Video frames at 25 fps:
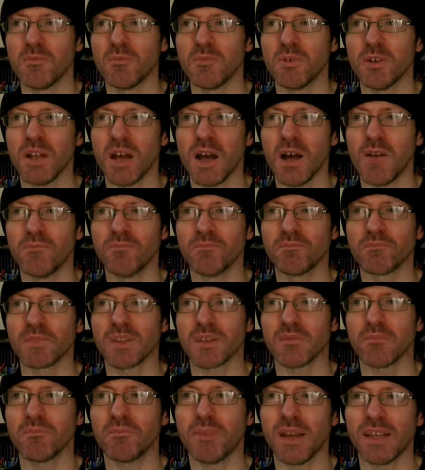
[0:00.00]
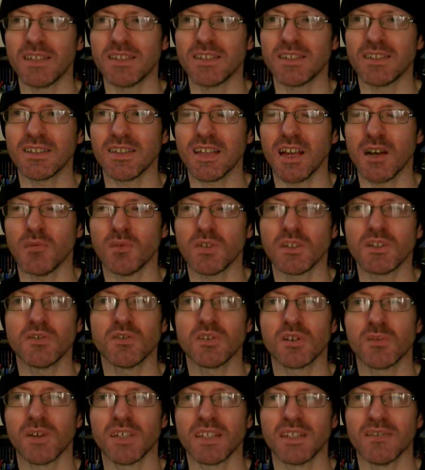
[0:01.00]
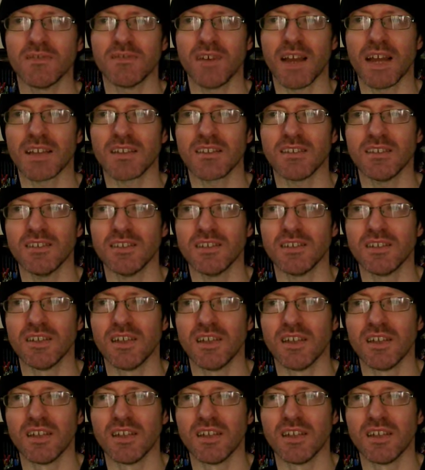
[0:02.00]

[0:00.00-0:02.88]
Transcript: But um, basically, I want to talk about the fact that